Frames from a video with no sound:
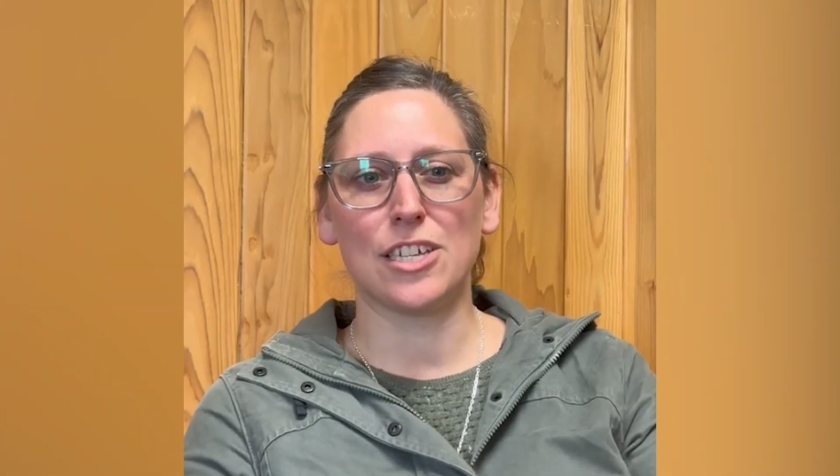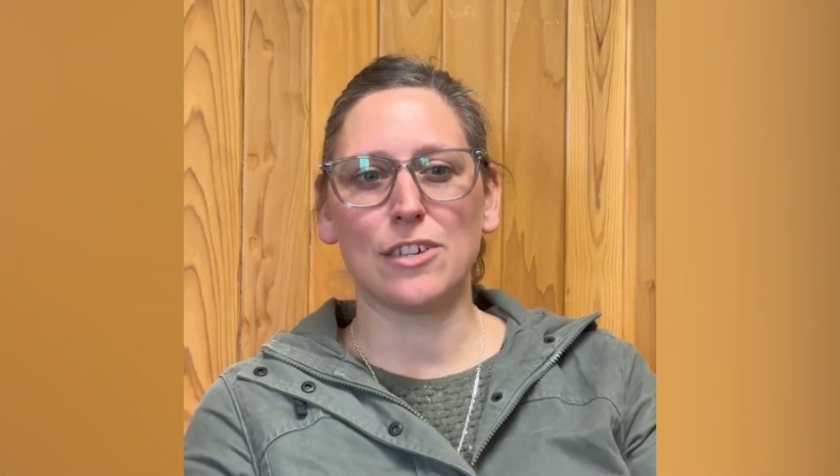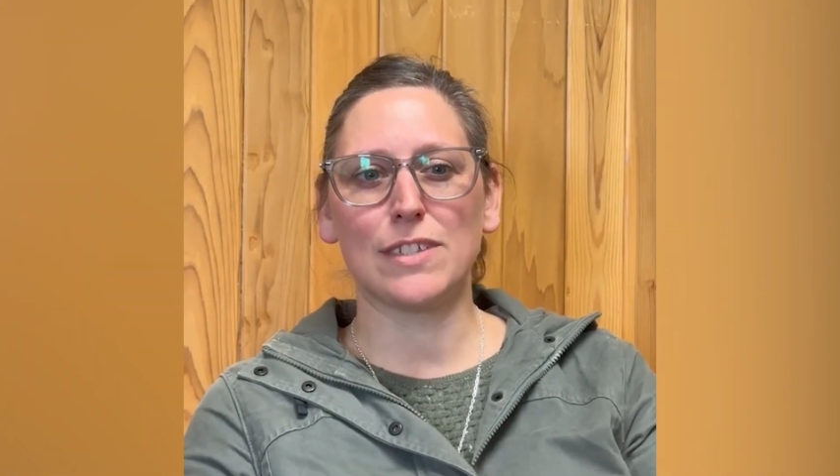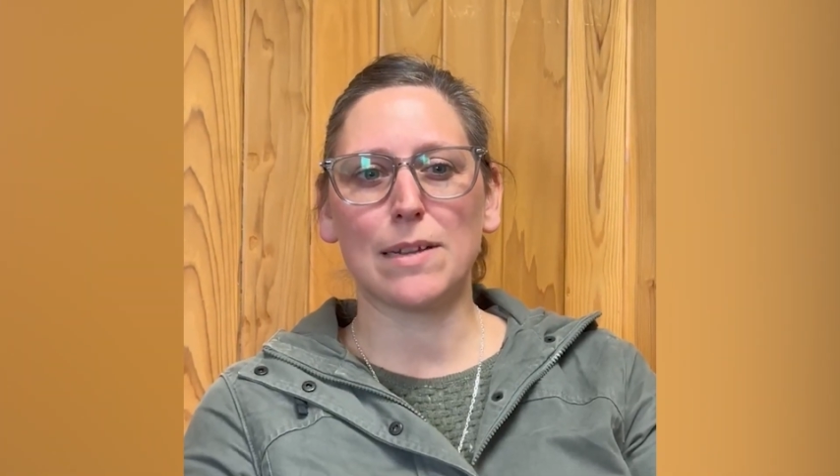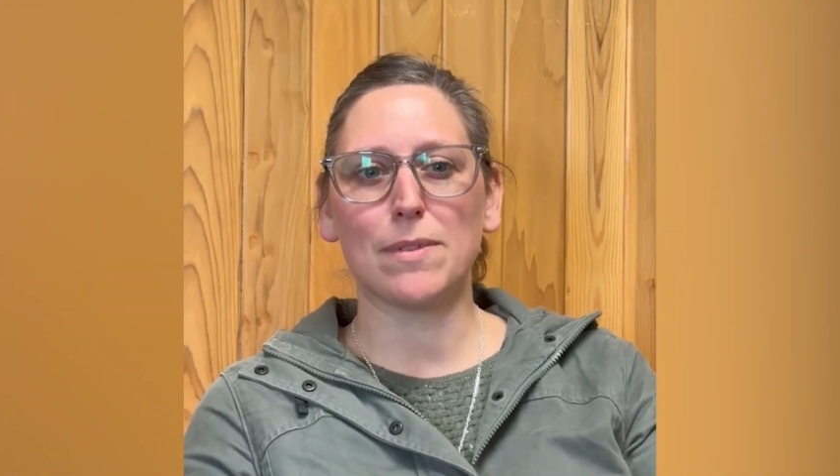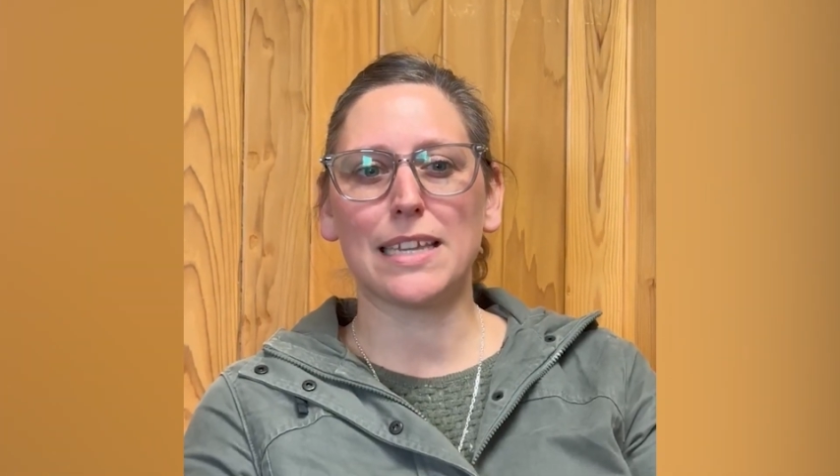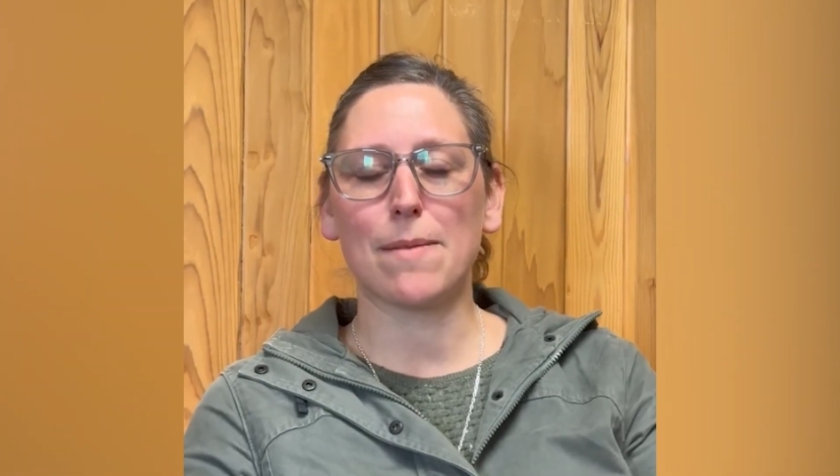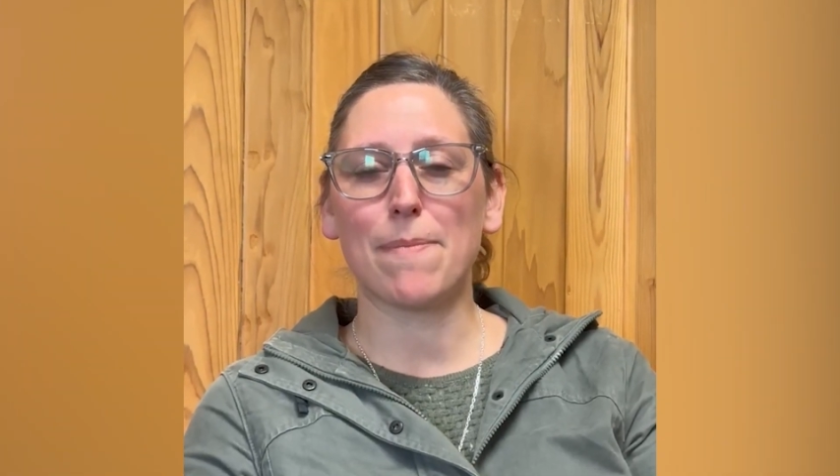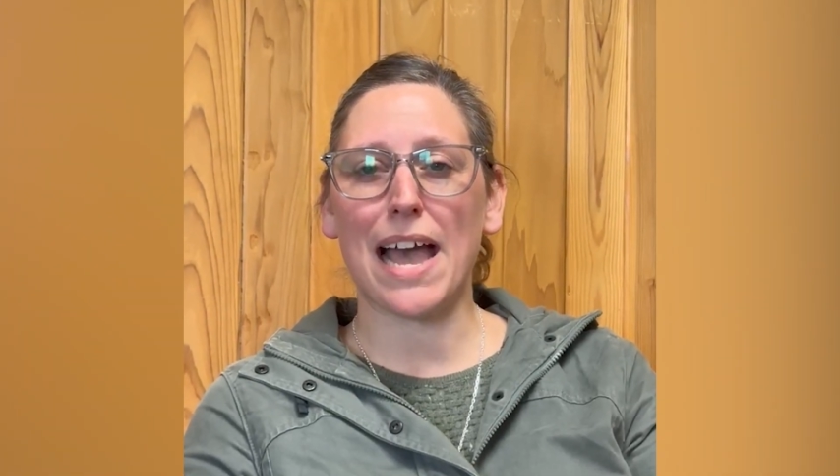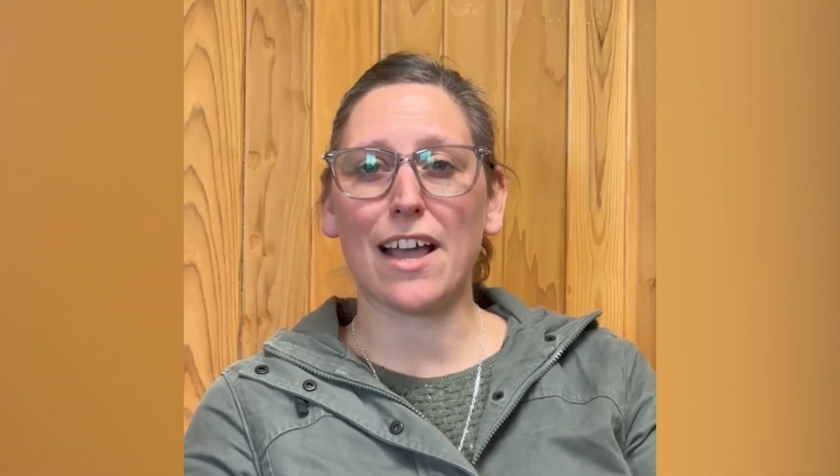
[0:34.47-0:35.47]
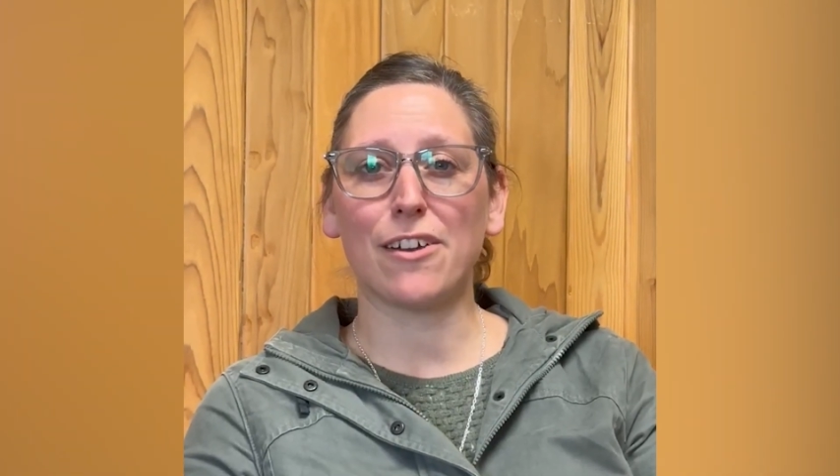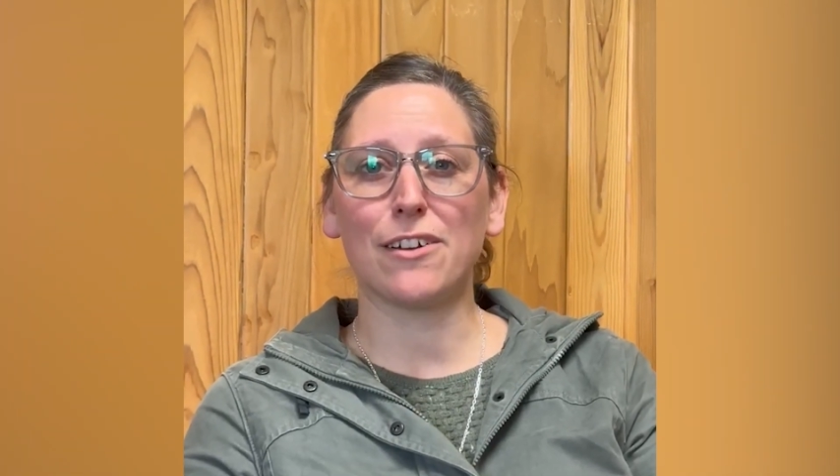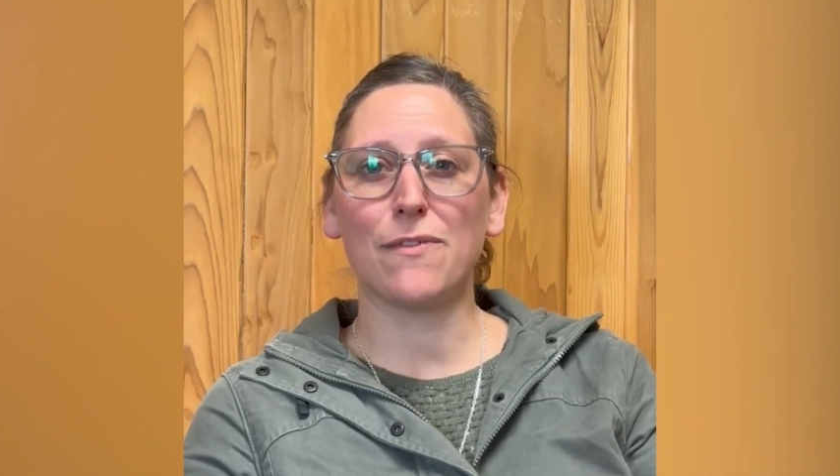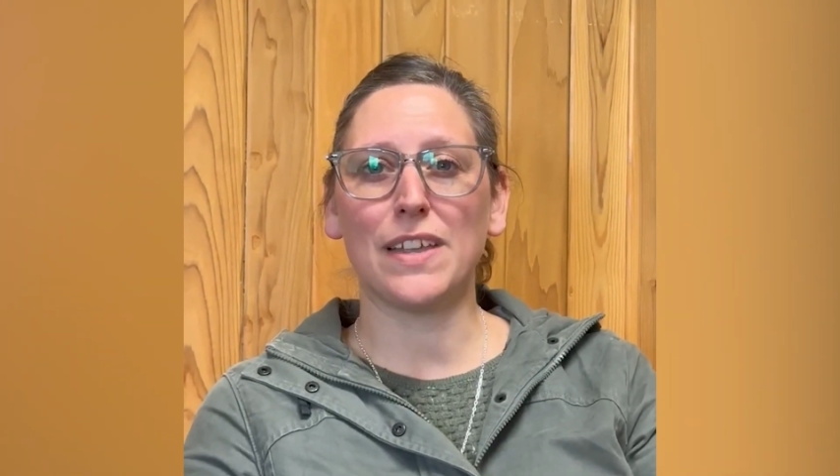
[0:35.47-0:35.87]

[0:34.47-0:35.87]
she was able to get back on her